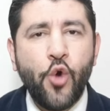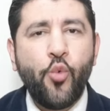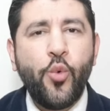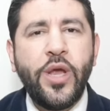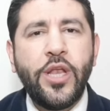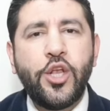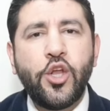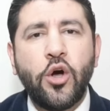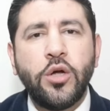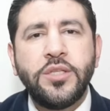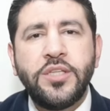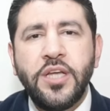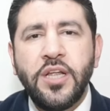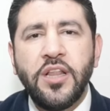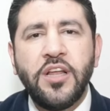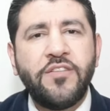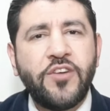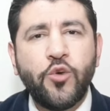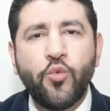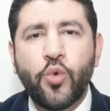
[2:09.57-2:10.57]
We don't
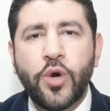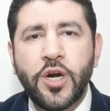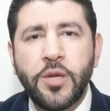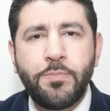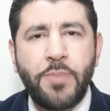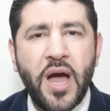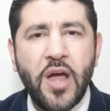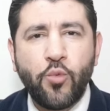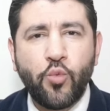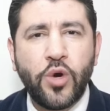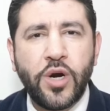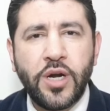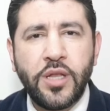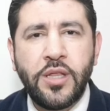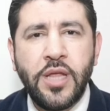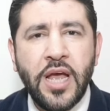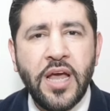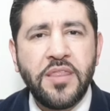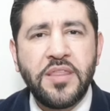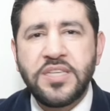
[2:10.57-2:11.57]
deliver word by
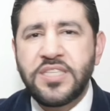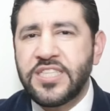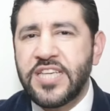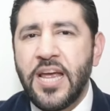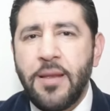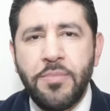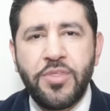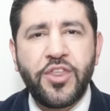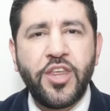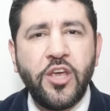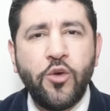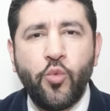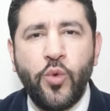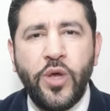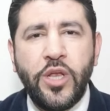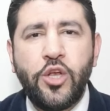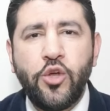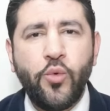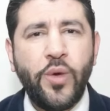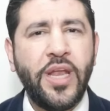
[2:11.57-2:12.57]
word the same thing
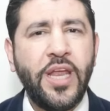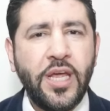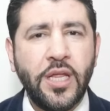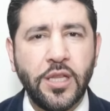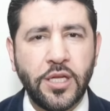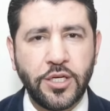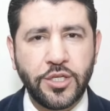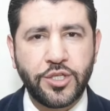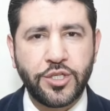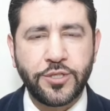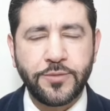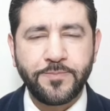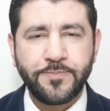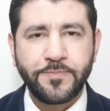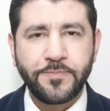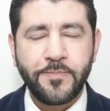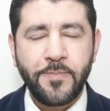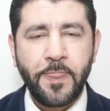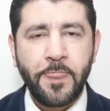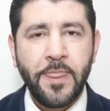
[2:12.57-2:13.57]
we do in English.
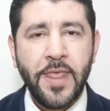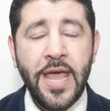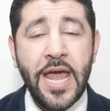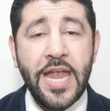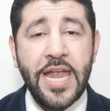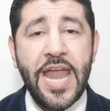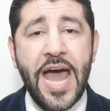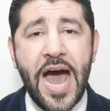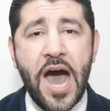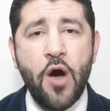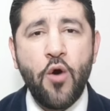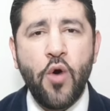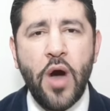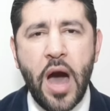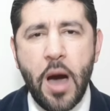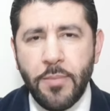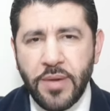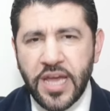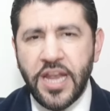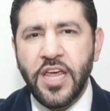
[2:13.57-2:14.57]

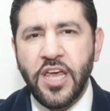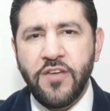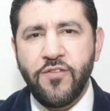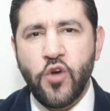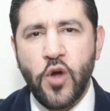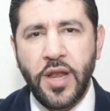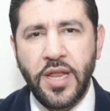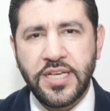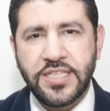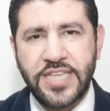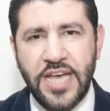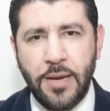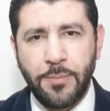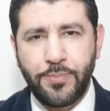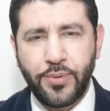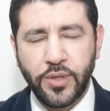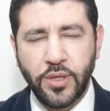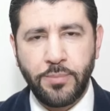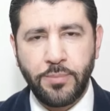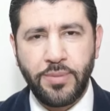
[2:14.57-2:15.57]
Now, I'm going to give you an
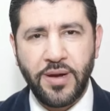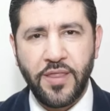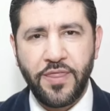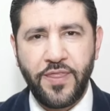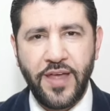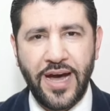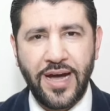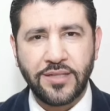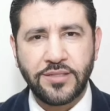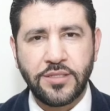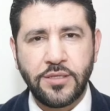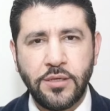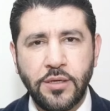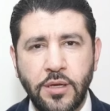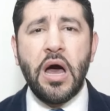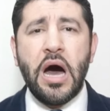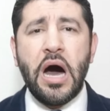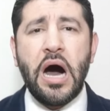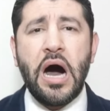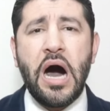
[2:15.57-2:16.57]
example about that.
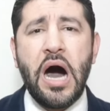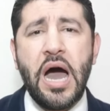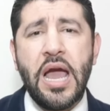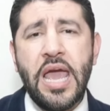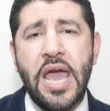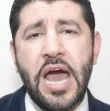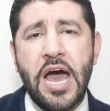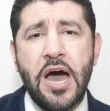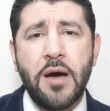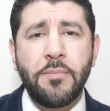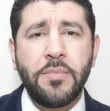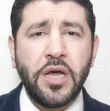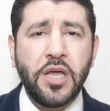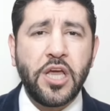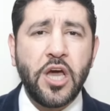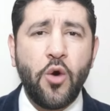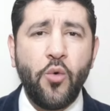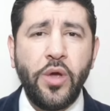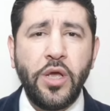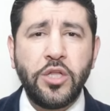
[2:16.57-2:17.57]
I am
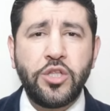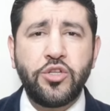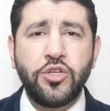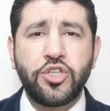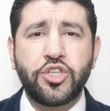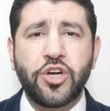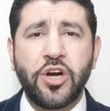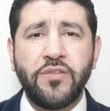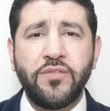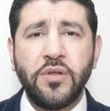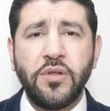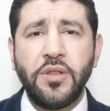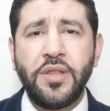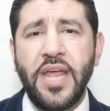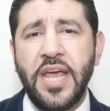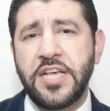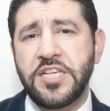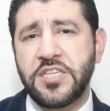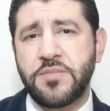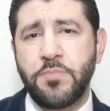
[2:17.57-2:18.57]
going to travel
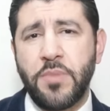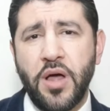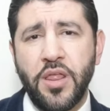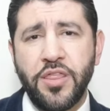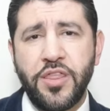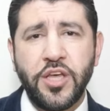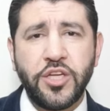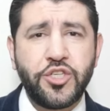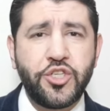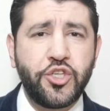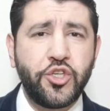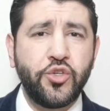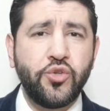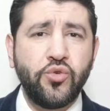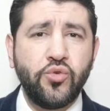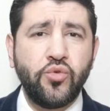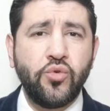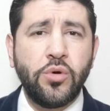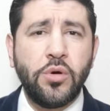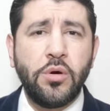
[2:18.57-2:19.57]
next month
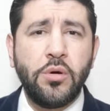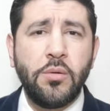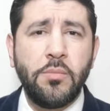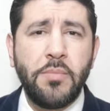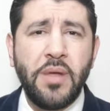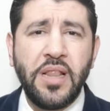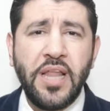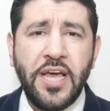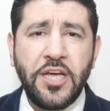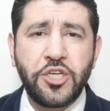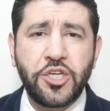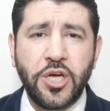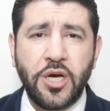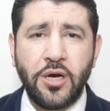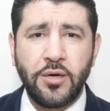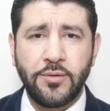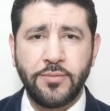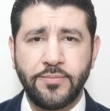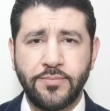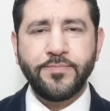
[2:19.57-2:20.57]
to
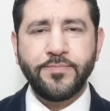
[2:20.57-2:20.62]
Malaysia.